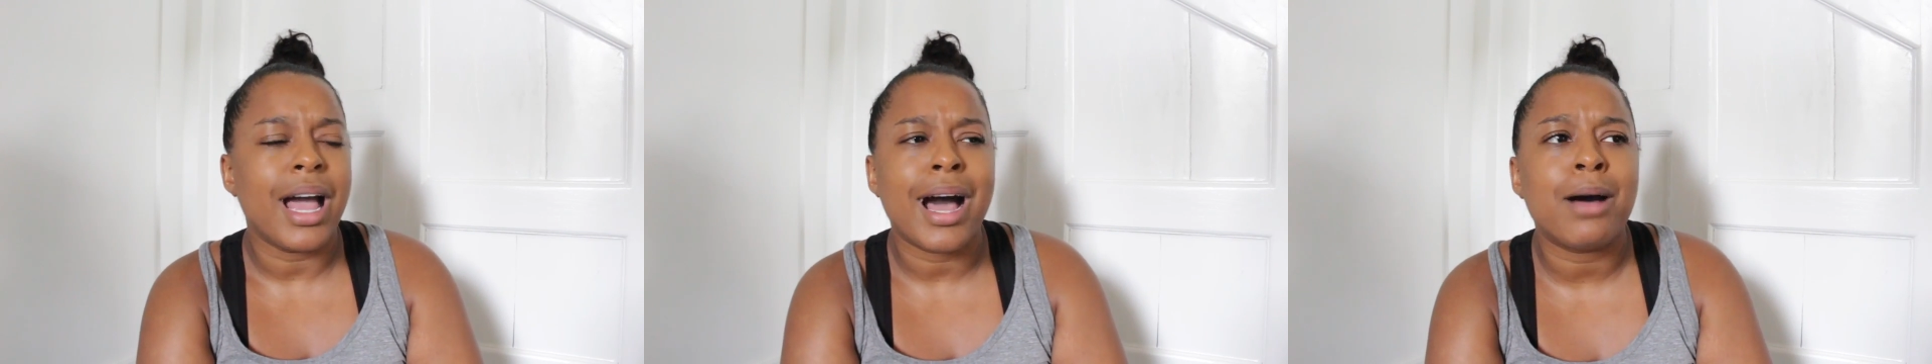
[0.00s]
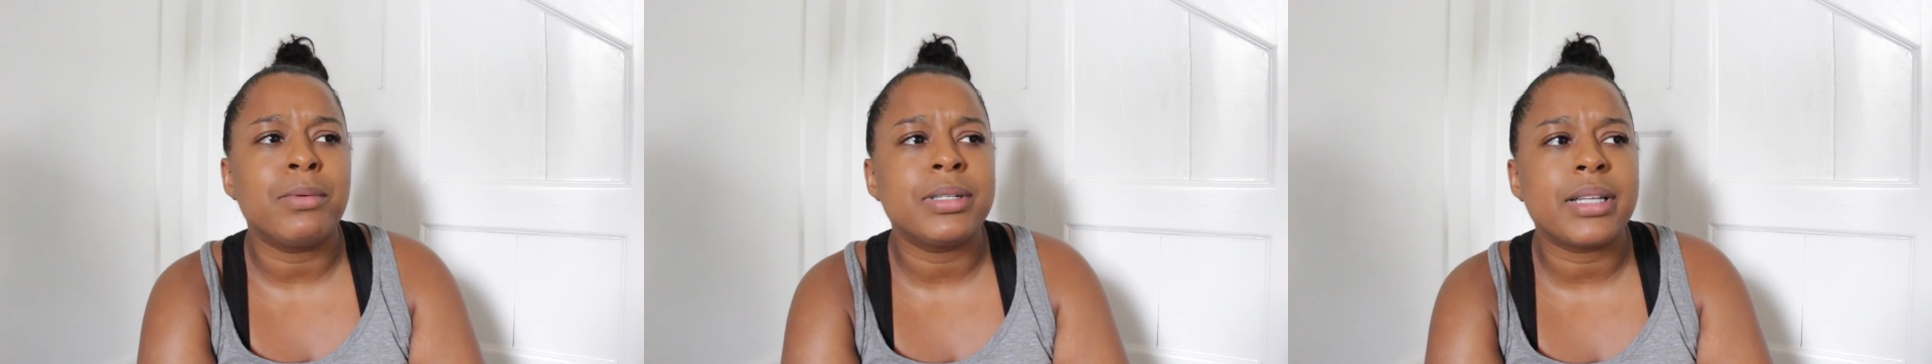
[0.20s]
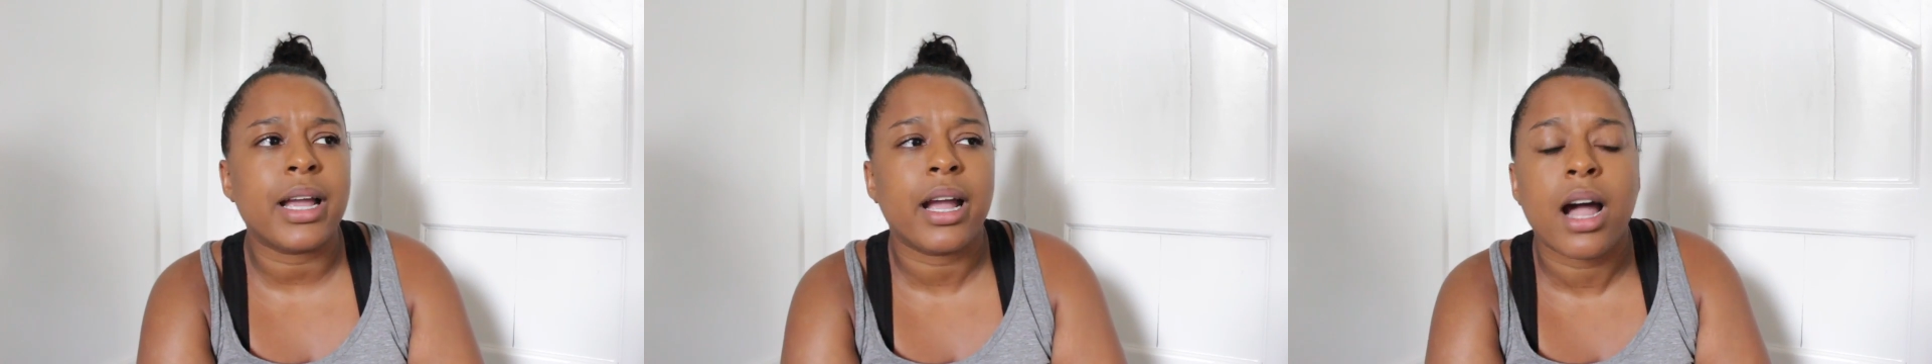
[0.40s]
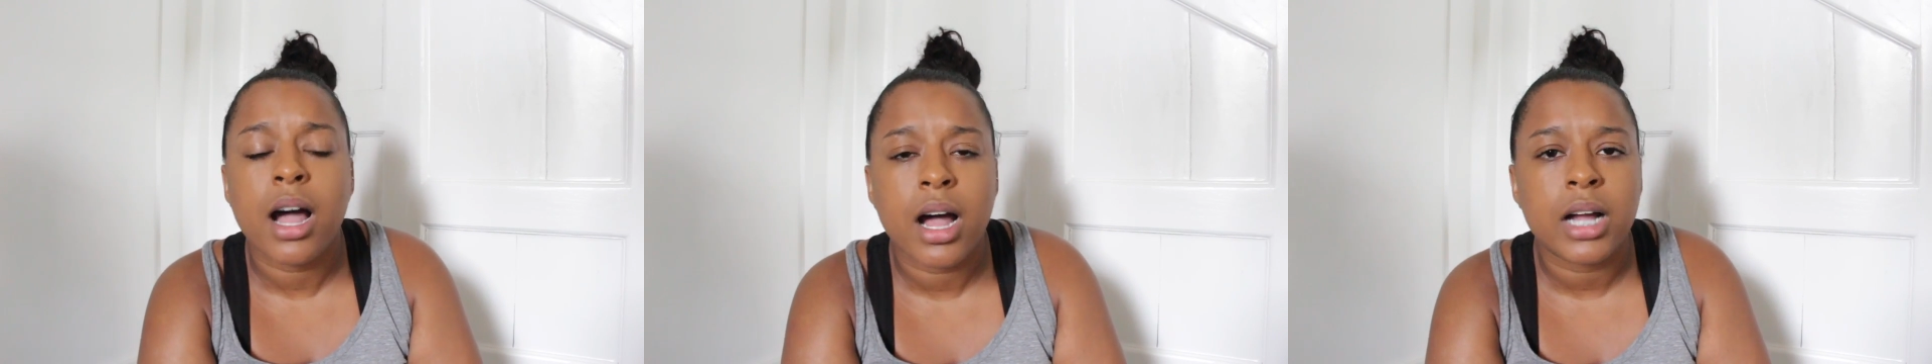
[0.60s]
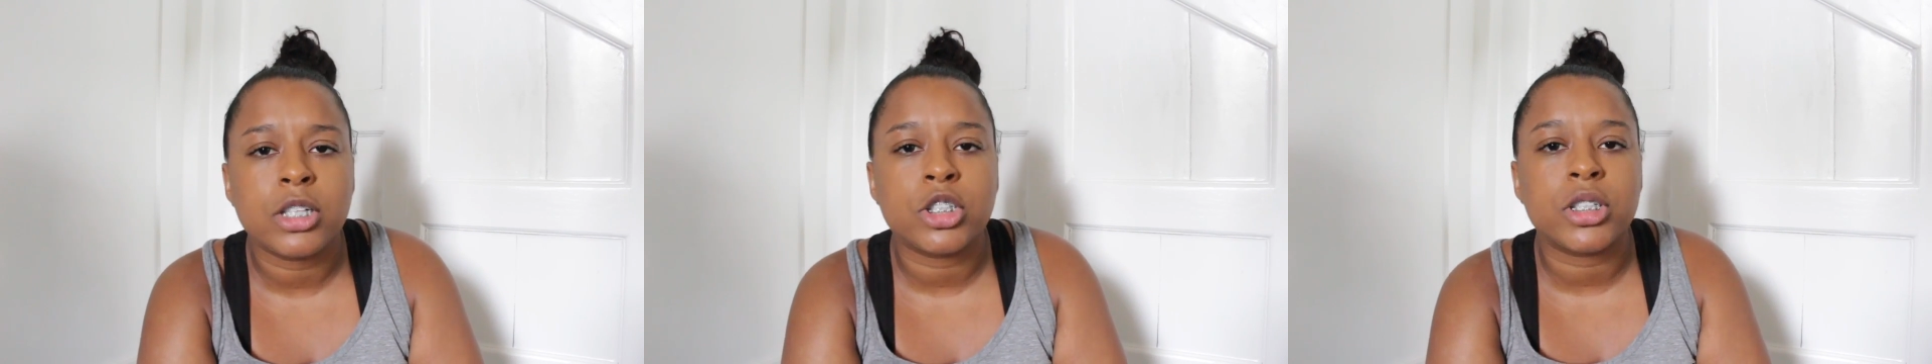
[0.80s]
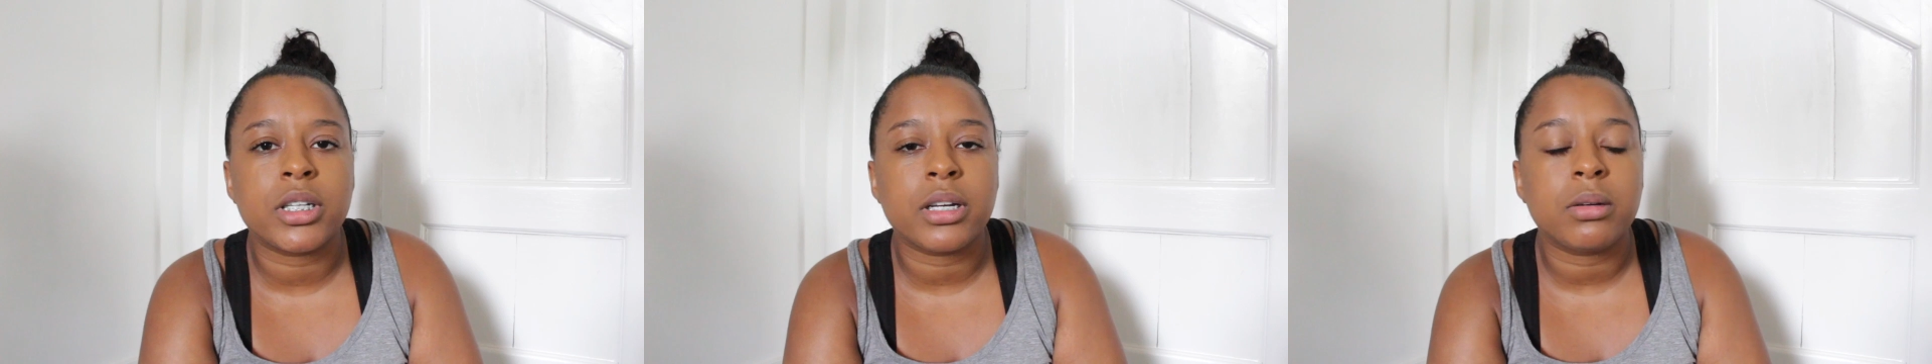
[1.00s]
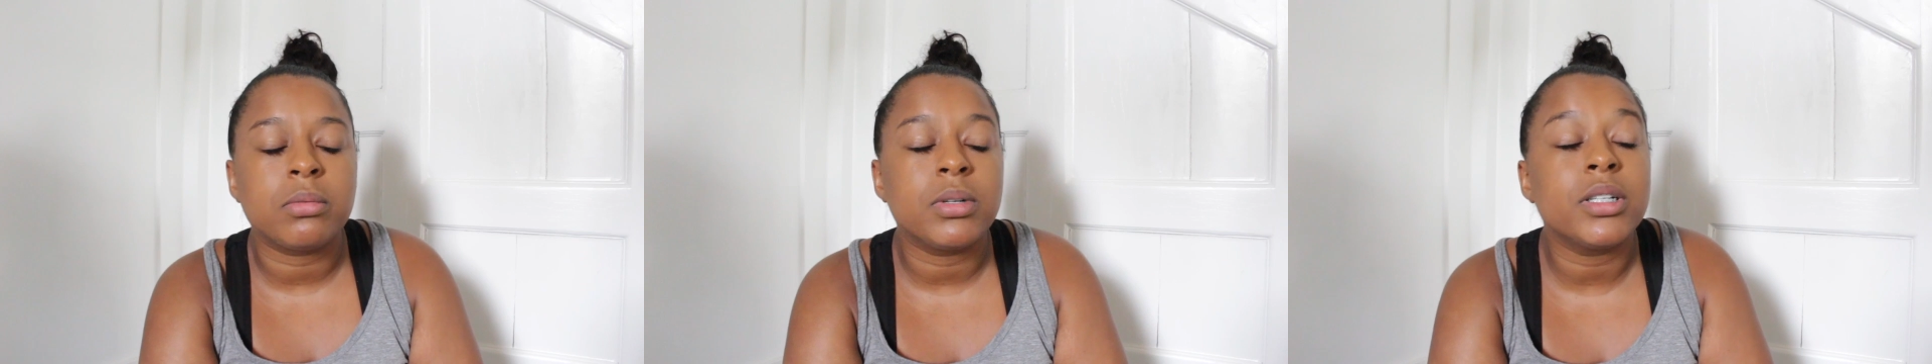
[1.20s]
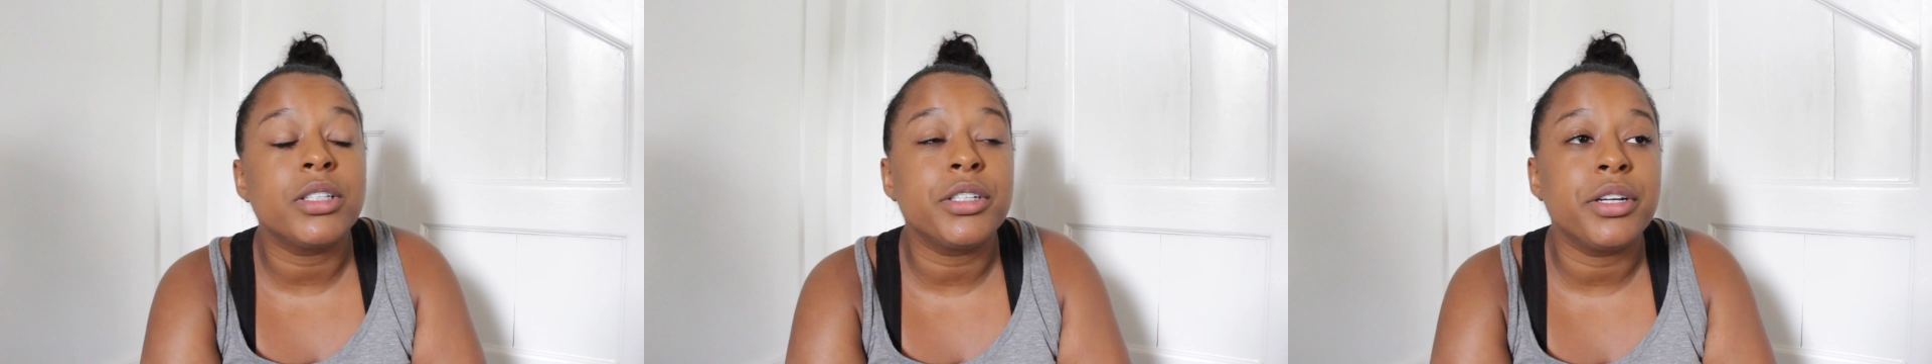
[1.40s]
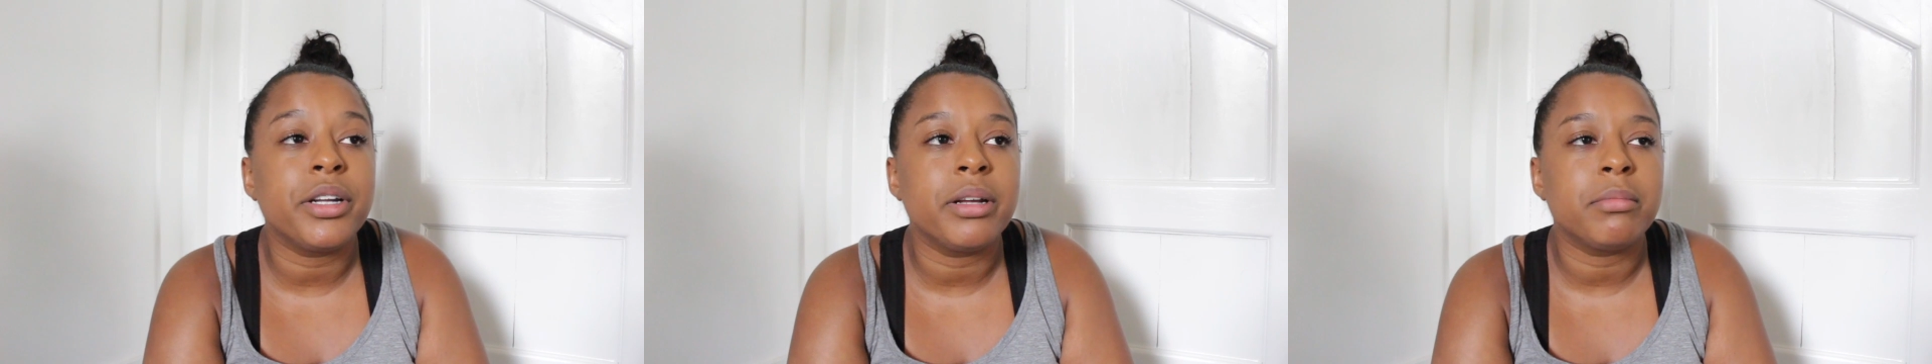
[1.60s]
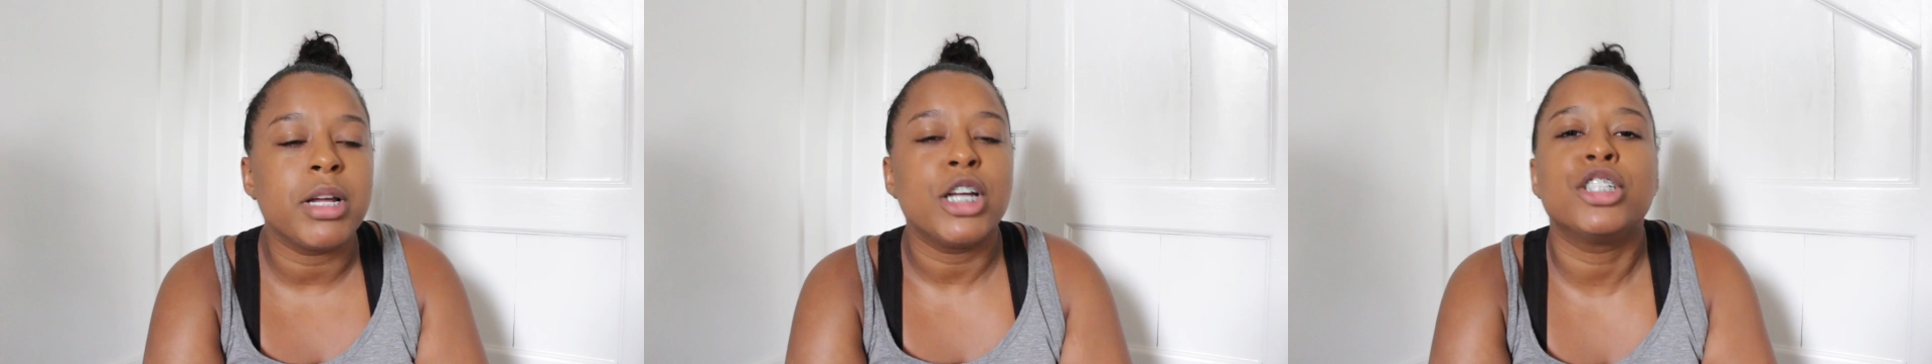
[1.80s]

I was like, huh? She's like, what's your name?